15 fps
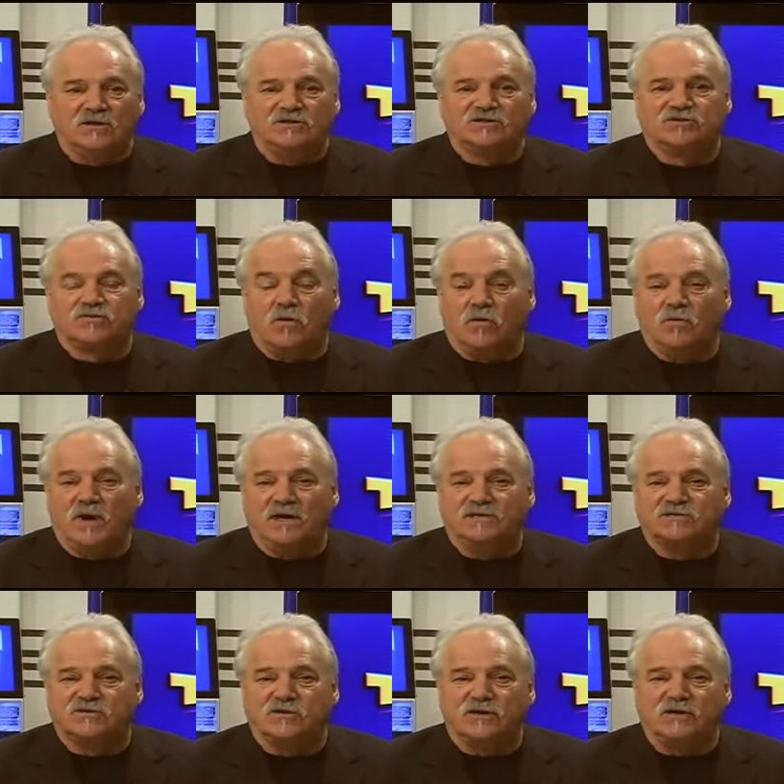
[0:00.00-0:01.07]
stroll
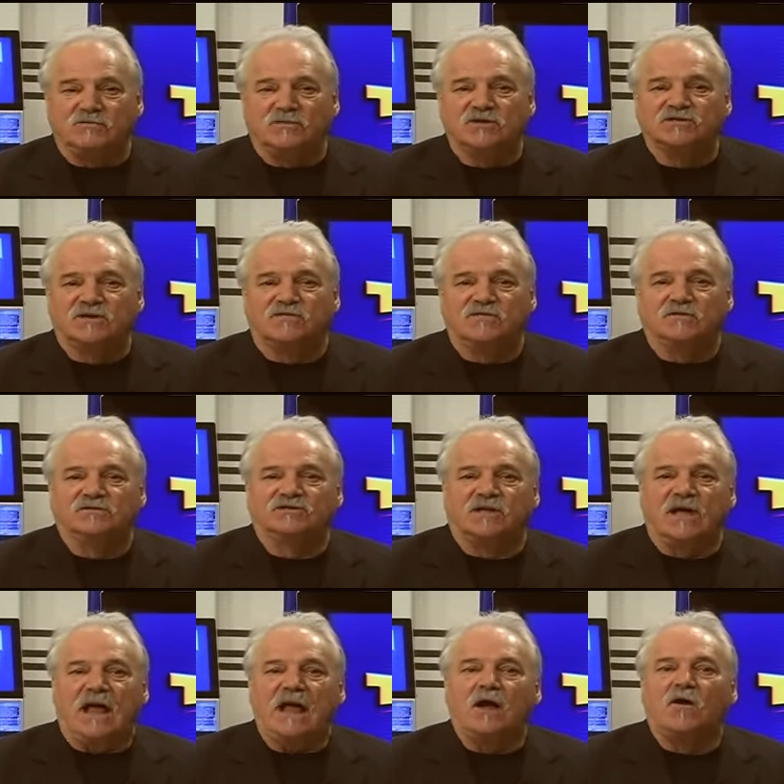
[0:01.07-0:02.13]
Main Street, and music fills
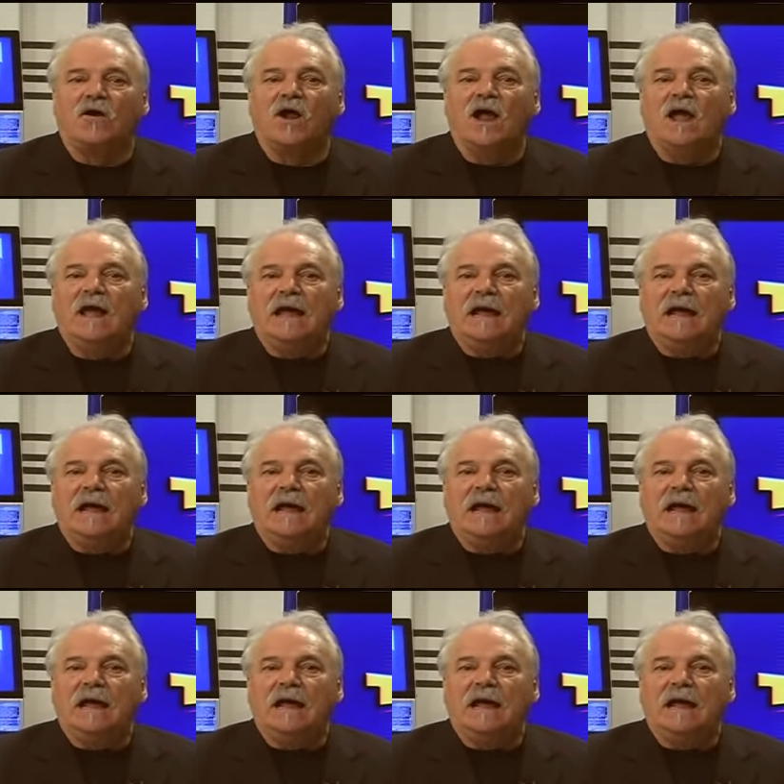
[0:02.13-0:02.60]
the air